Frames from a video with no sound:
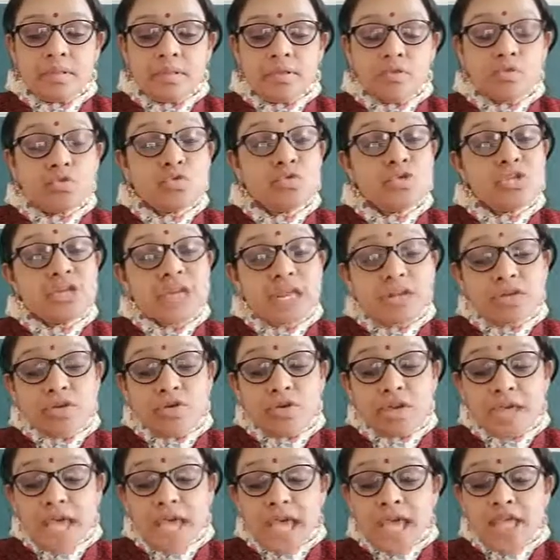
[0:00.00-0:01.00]
To
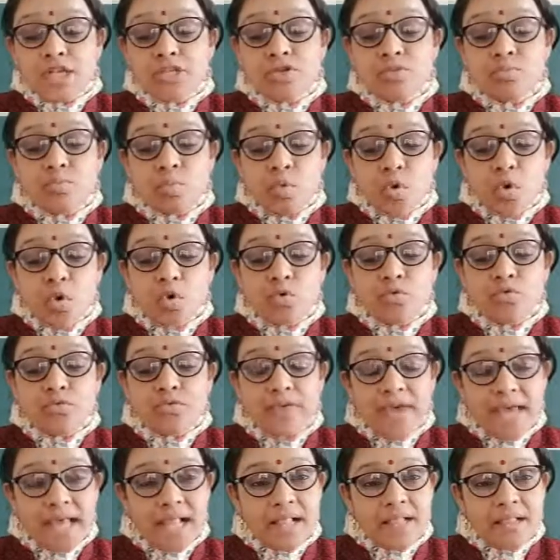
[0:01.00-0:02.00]
generate more
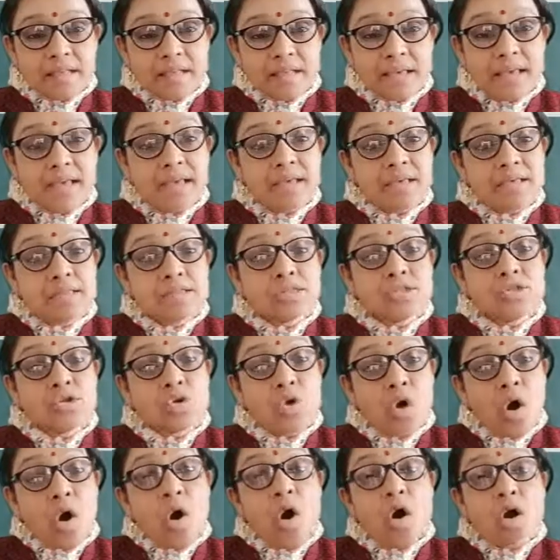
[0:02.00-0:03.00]
wealth is
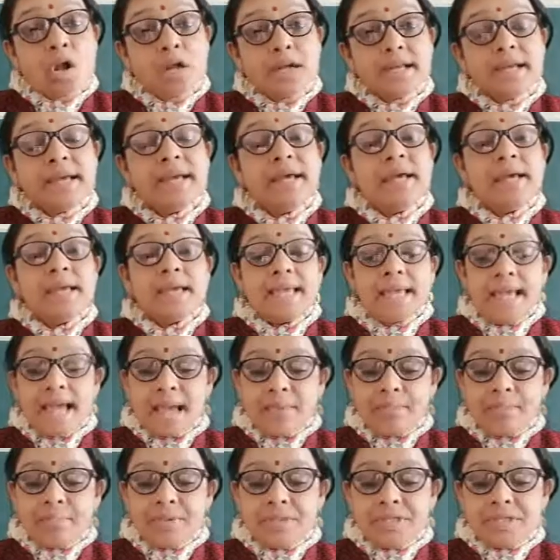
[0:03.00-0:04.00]
called
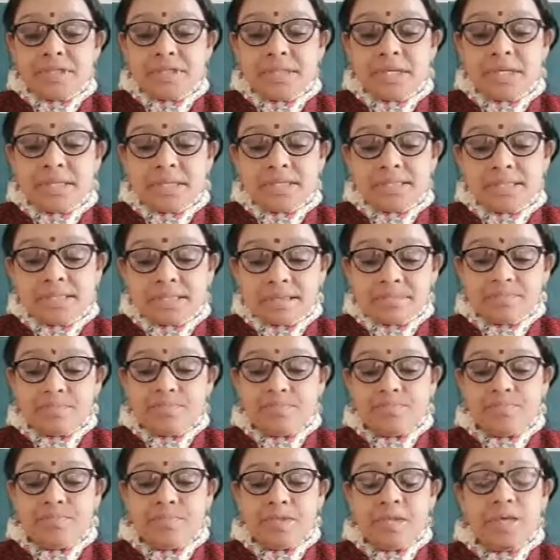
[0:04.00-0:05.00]
capitalism.
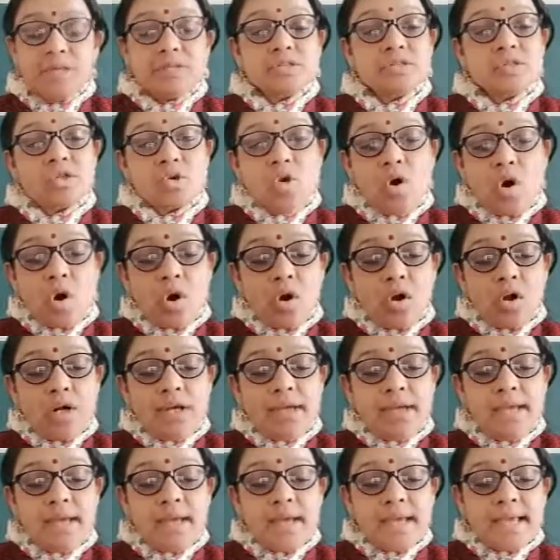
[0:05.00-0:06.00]
Is
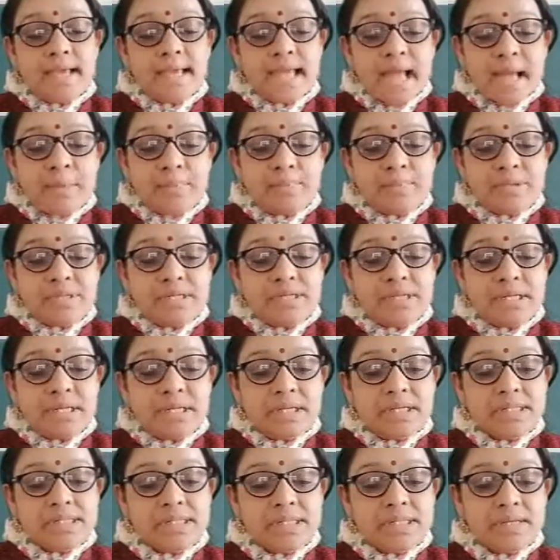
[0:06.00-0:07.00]
called
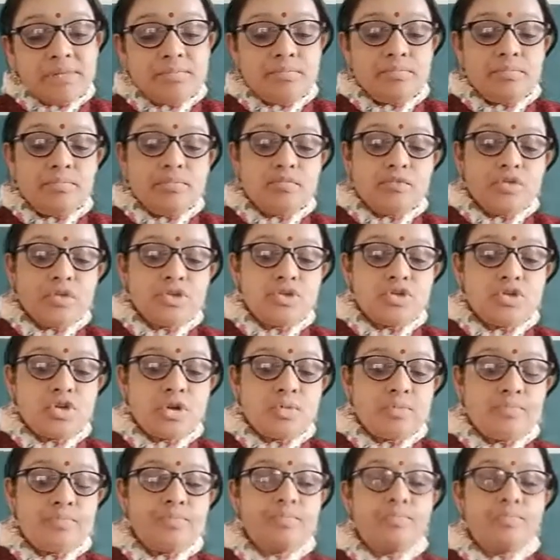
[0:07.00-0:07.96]
capitalism. Full stop.